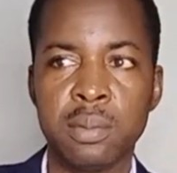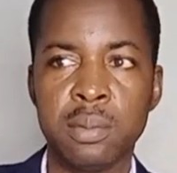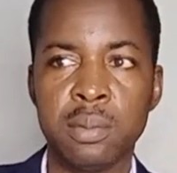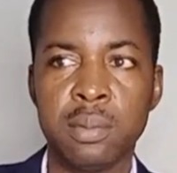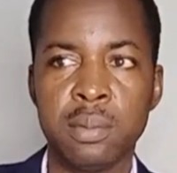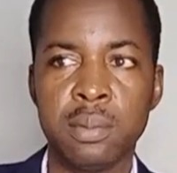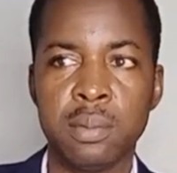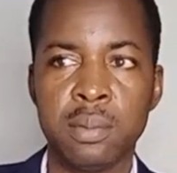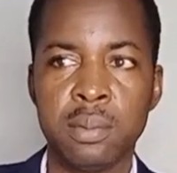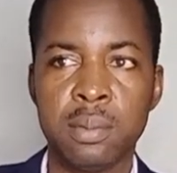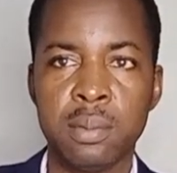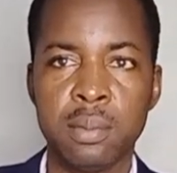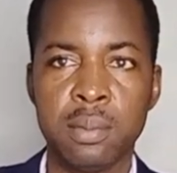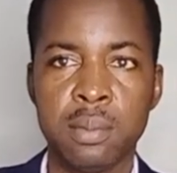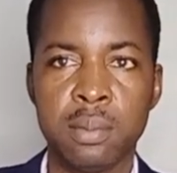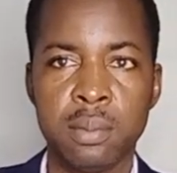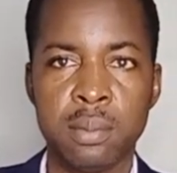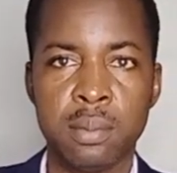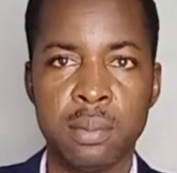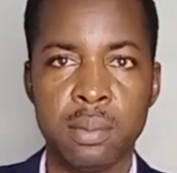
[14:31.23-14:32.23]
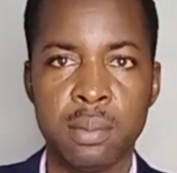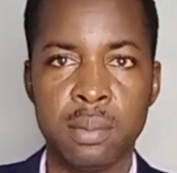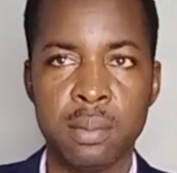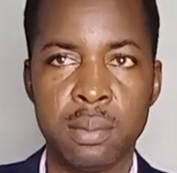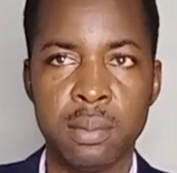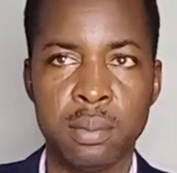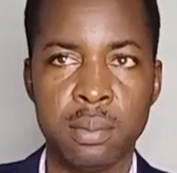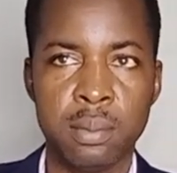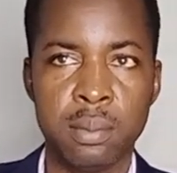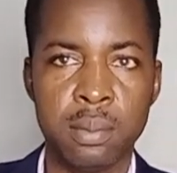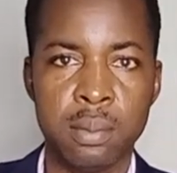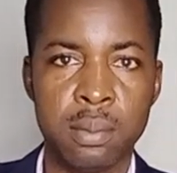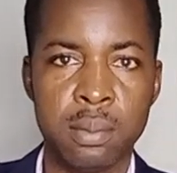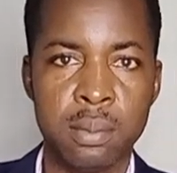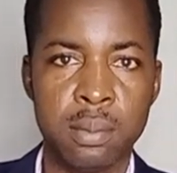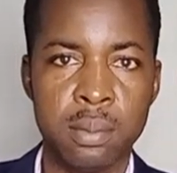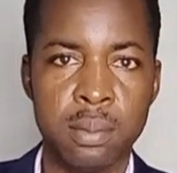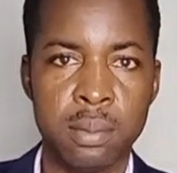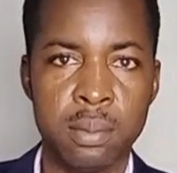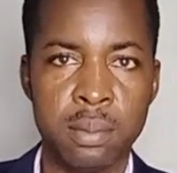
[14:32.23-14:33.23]

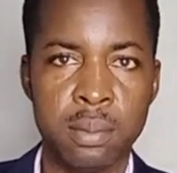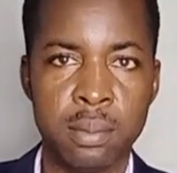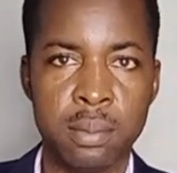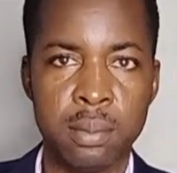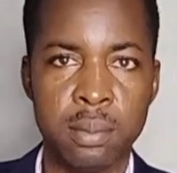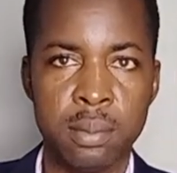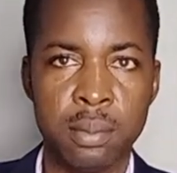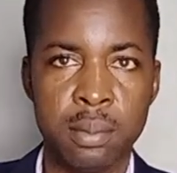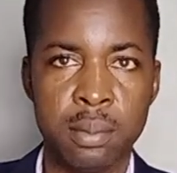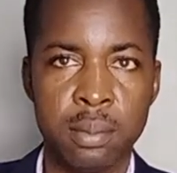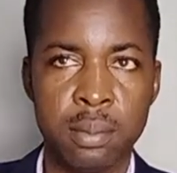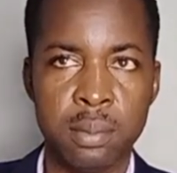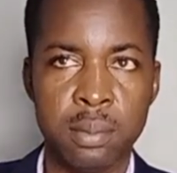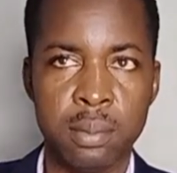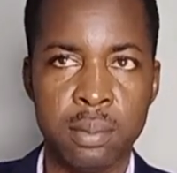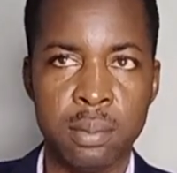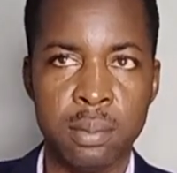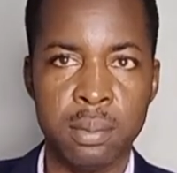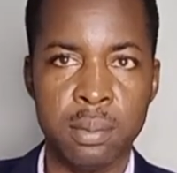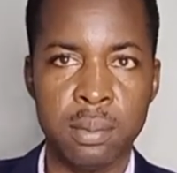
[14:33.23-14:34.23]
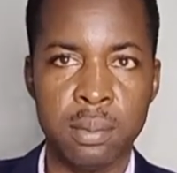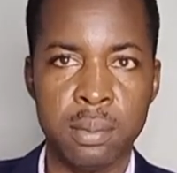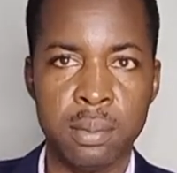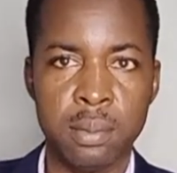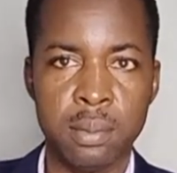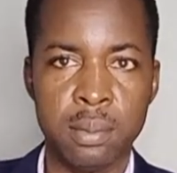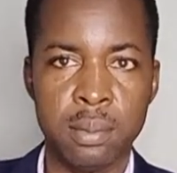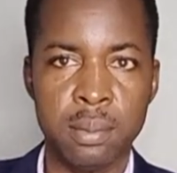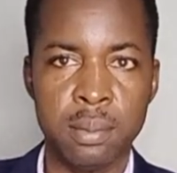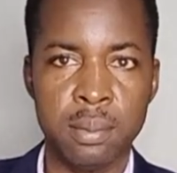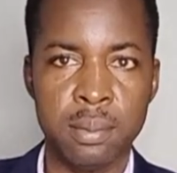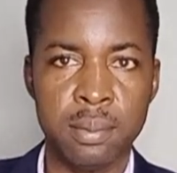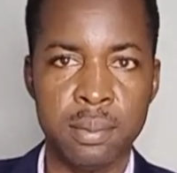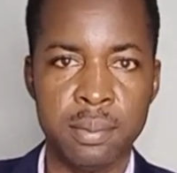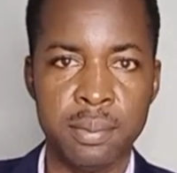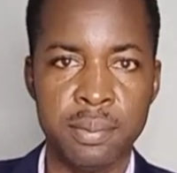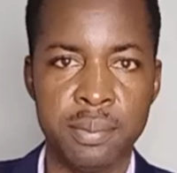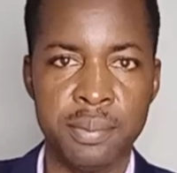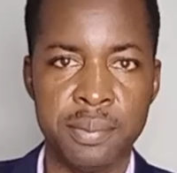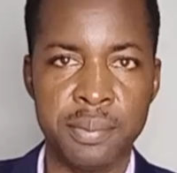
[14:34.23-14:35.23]

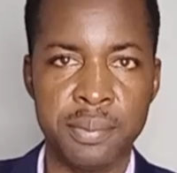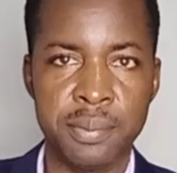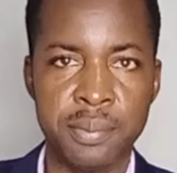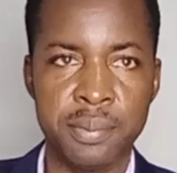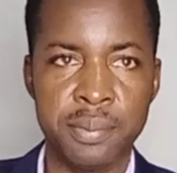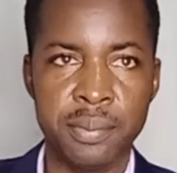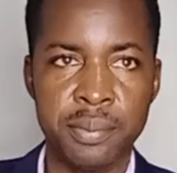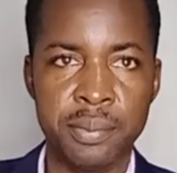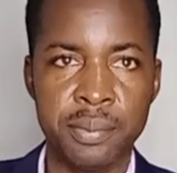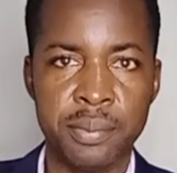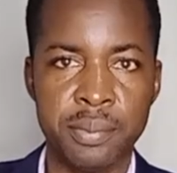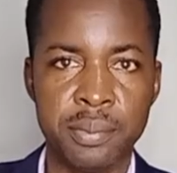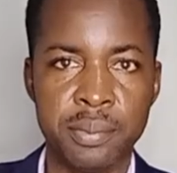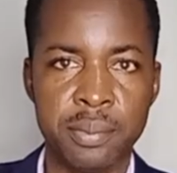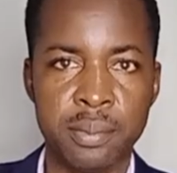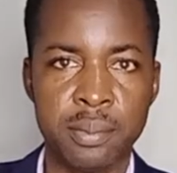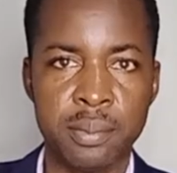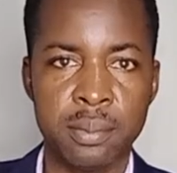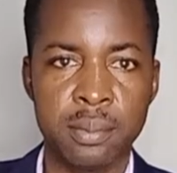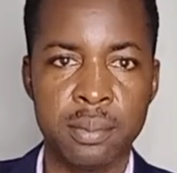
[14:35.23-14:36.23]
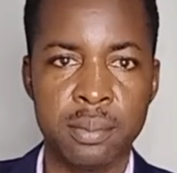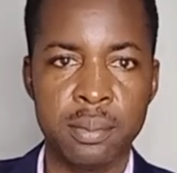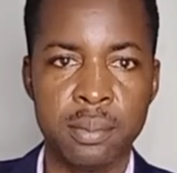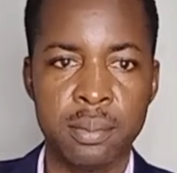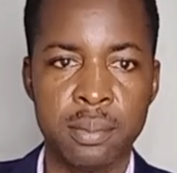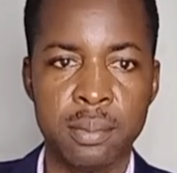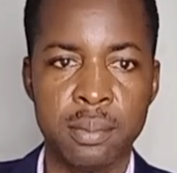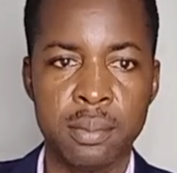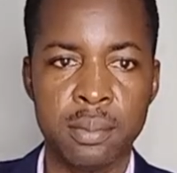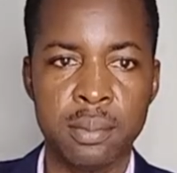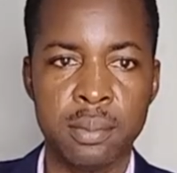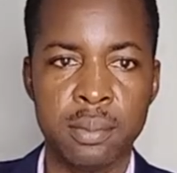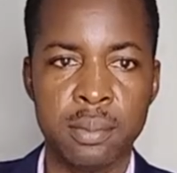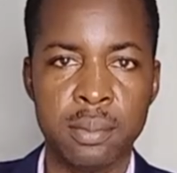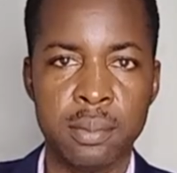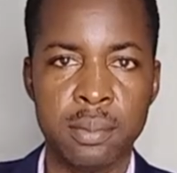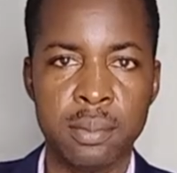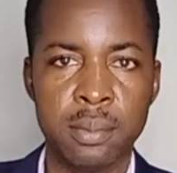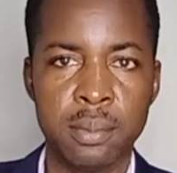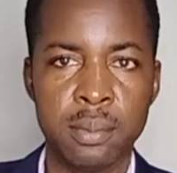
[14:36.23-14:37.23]

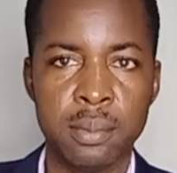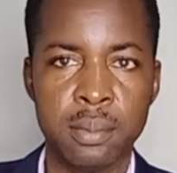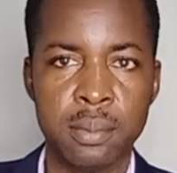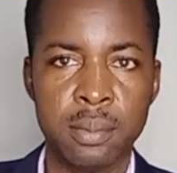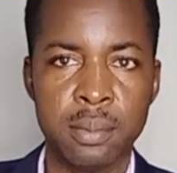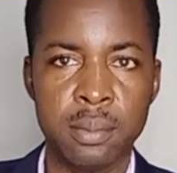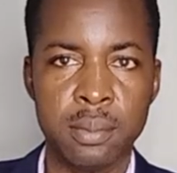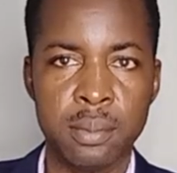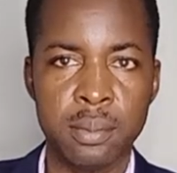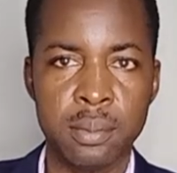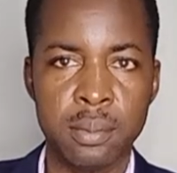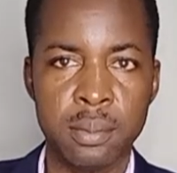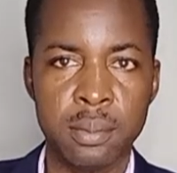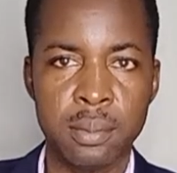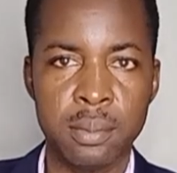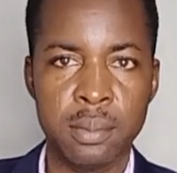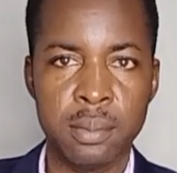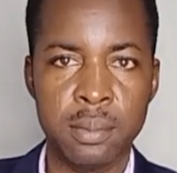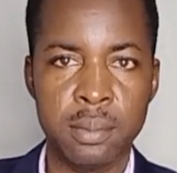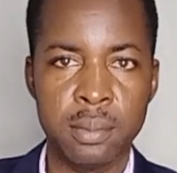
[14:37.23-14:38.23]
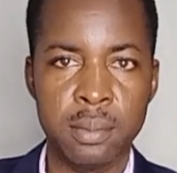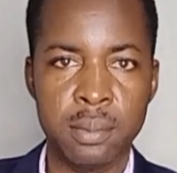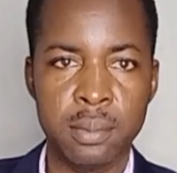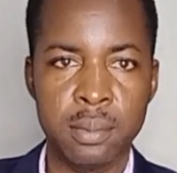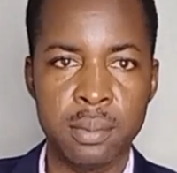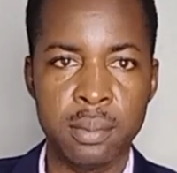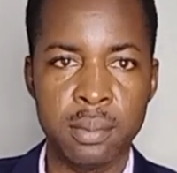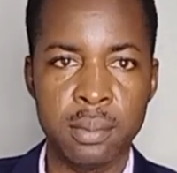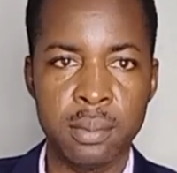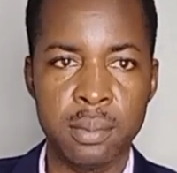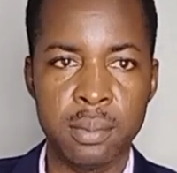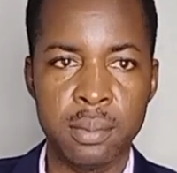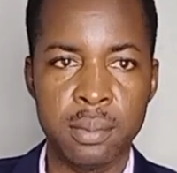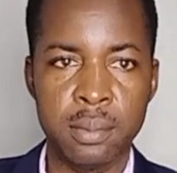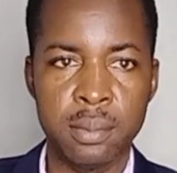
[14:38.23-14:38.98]
[no speech]